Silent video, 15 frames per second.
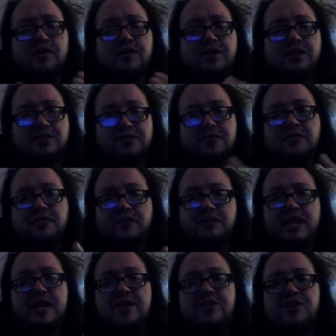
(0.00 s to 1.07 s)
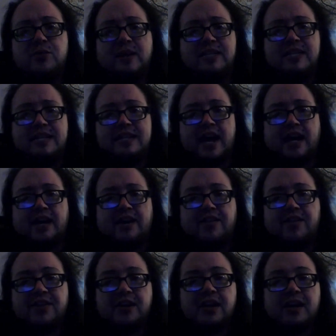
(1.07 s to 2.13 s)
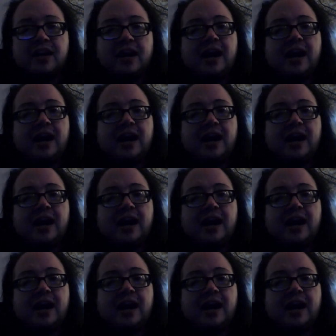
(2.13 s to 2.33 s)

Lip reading: the day of the 29th.